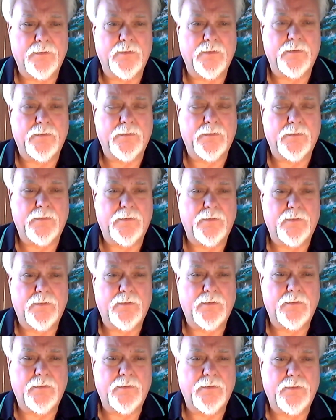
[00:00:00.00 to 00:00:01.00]
it's
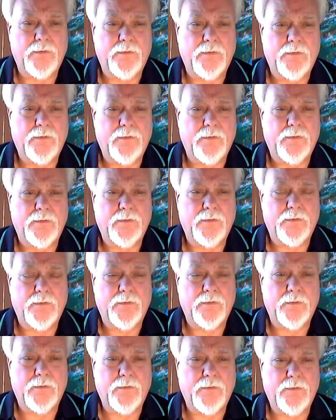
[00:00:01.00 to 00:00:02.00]
it's always fun to
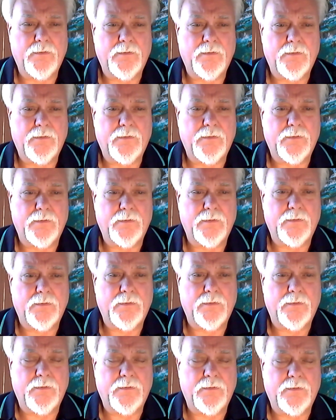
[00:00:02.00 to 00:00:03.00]
try and ask an author
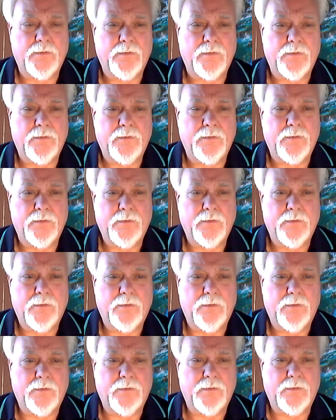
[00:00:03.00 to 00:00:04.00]
about a, a mystery
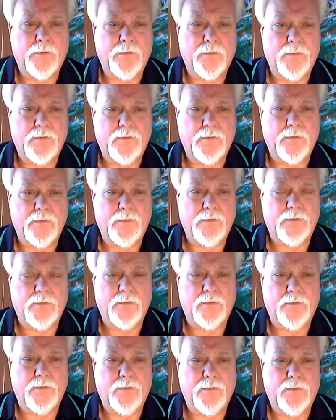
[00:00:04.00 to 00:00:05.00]
book because what
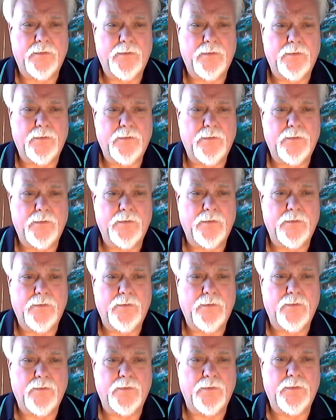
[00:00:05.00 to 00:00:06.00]
what do we leave out
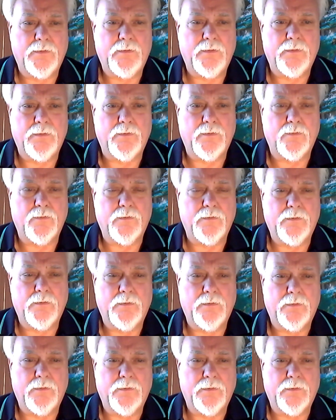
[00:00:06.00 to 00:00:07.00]
in the interview you
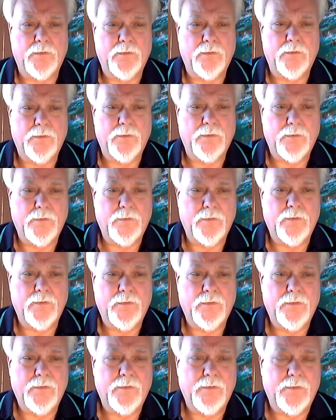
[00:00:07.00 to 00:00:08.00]
know so
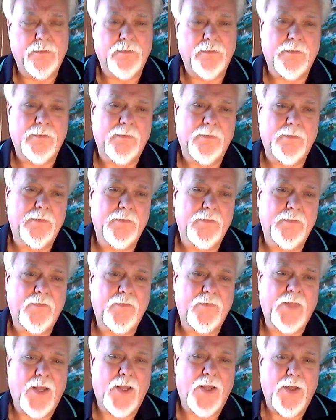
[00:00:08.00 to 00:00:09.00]

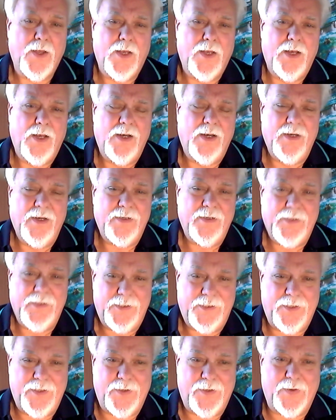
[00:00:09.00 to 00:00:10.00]
we have
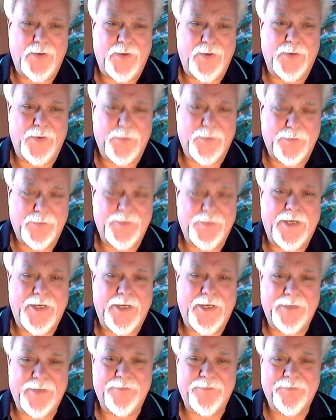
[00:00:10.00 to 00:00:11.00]
a time
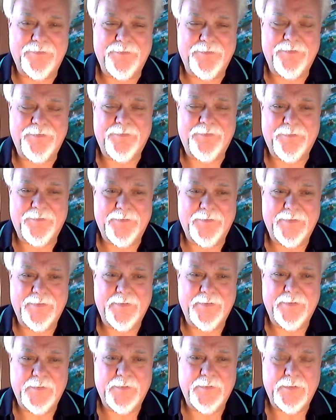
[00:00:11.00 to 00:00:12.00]
frame that we're
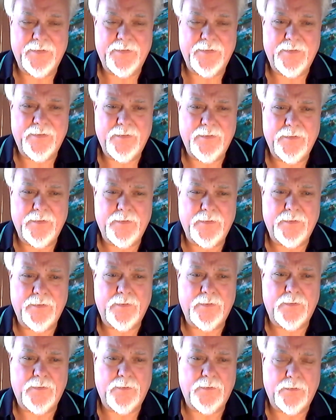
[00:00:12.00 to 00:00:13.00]
shifting between
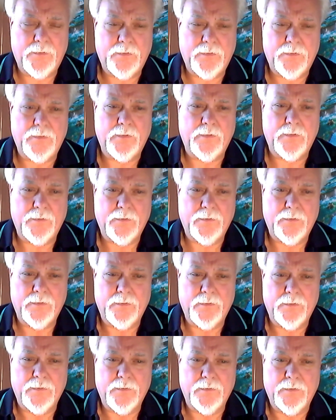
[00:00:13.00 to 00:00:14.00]
the 17
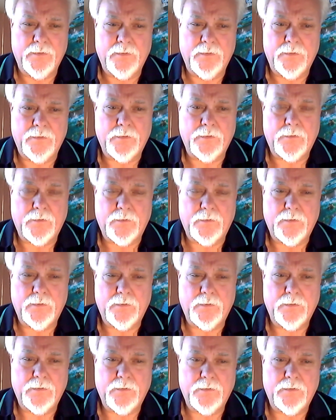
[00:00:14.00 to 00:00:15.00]
years. How did
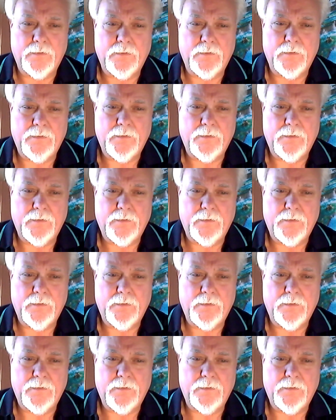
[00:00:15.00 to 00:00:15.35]
you